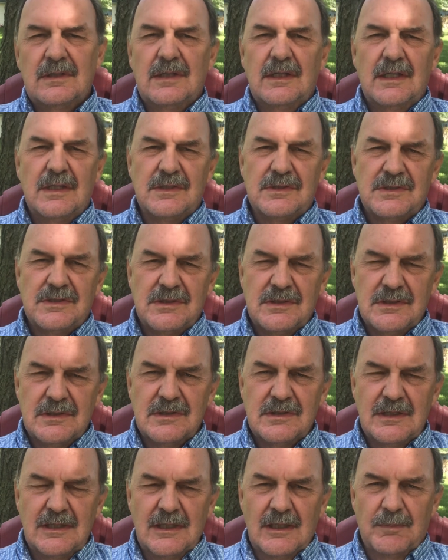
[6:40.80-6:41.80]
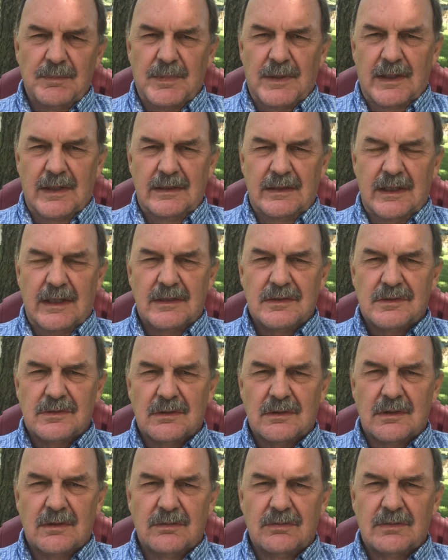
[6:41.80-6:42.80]
insisting upon that
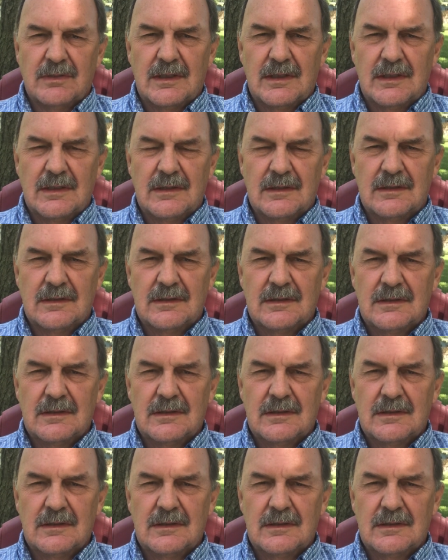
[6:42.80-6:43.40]
sort of thing.